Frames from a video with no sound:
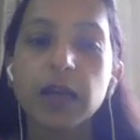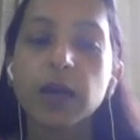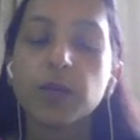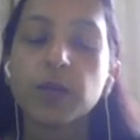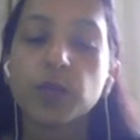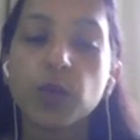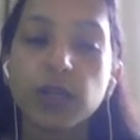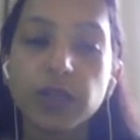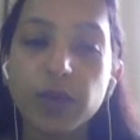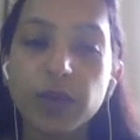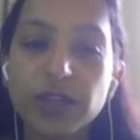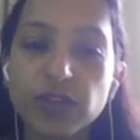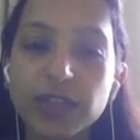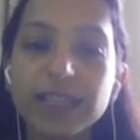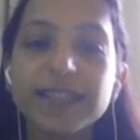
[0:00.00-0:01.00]

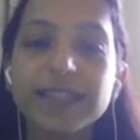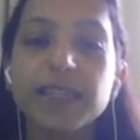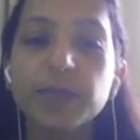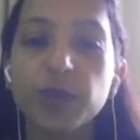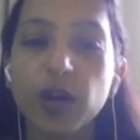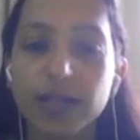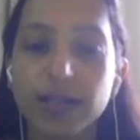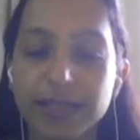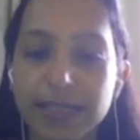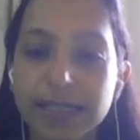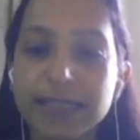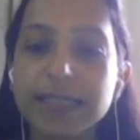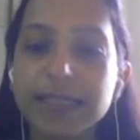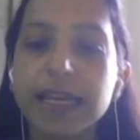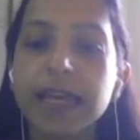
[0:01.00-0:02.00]
motivation is the process
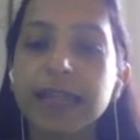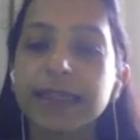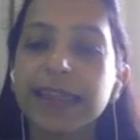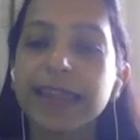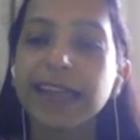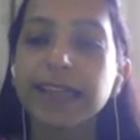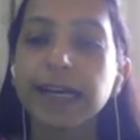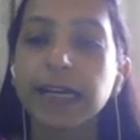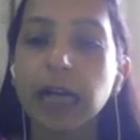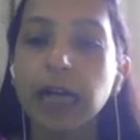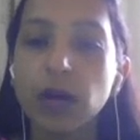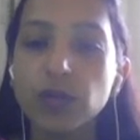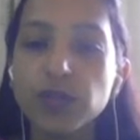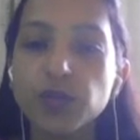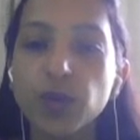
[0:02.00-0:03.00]
that
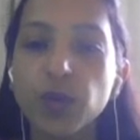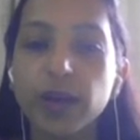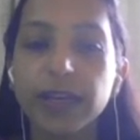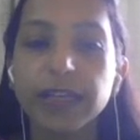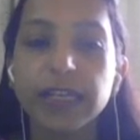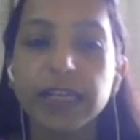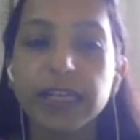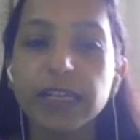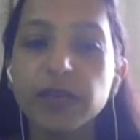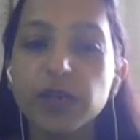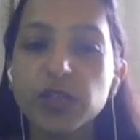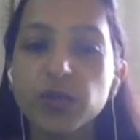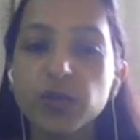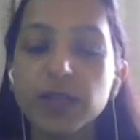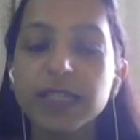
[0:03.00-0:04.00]
accounts for an
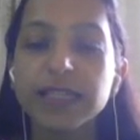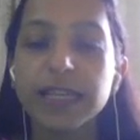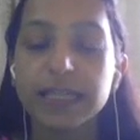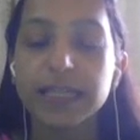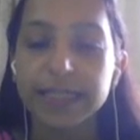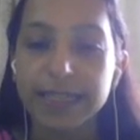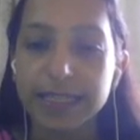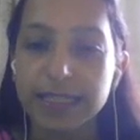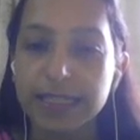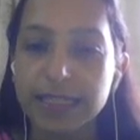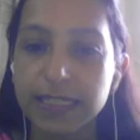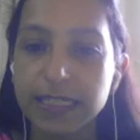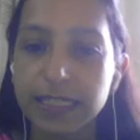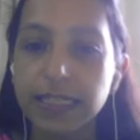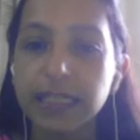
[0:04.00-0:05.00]
individual's
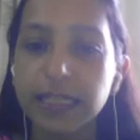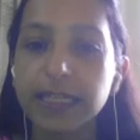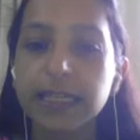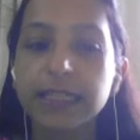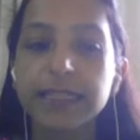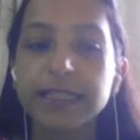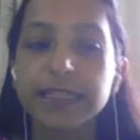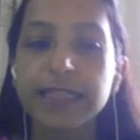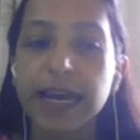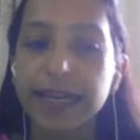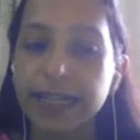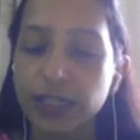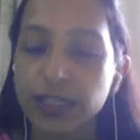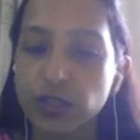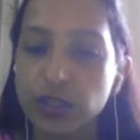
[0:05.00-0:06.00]
intensity,
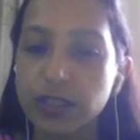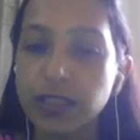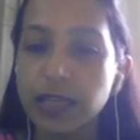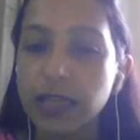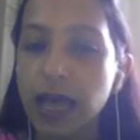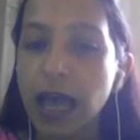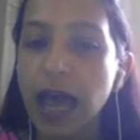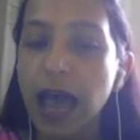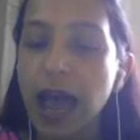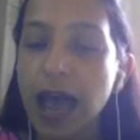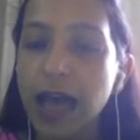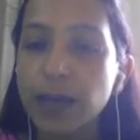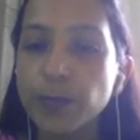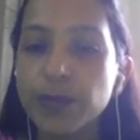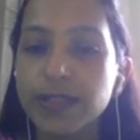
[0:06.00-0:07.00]
direction, and
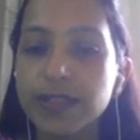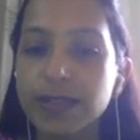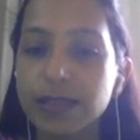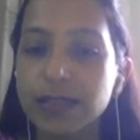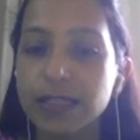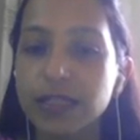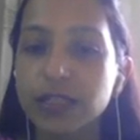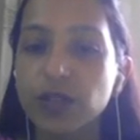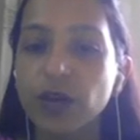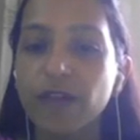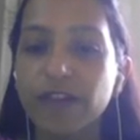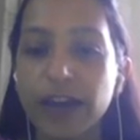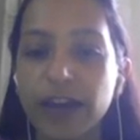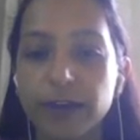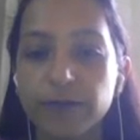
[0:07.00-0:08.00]
persistence of
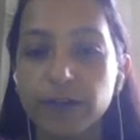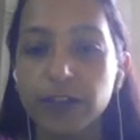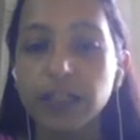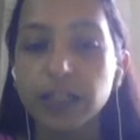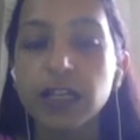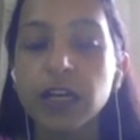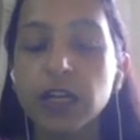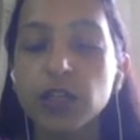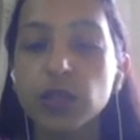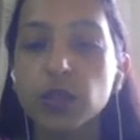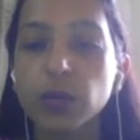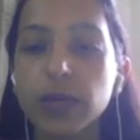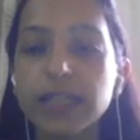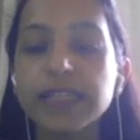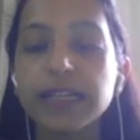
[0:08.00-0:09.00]
effort
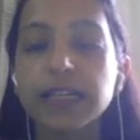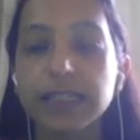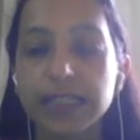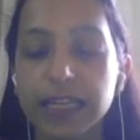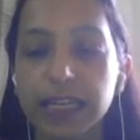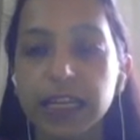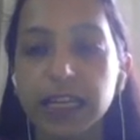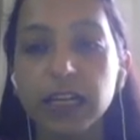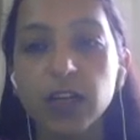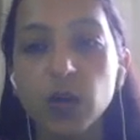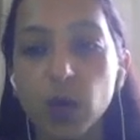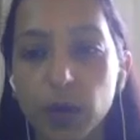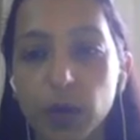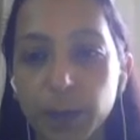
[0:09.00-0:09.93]
towards attaining a goal.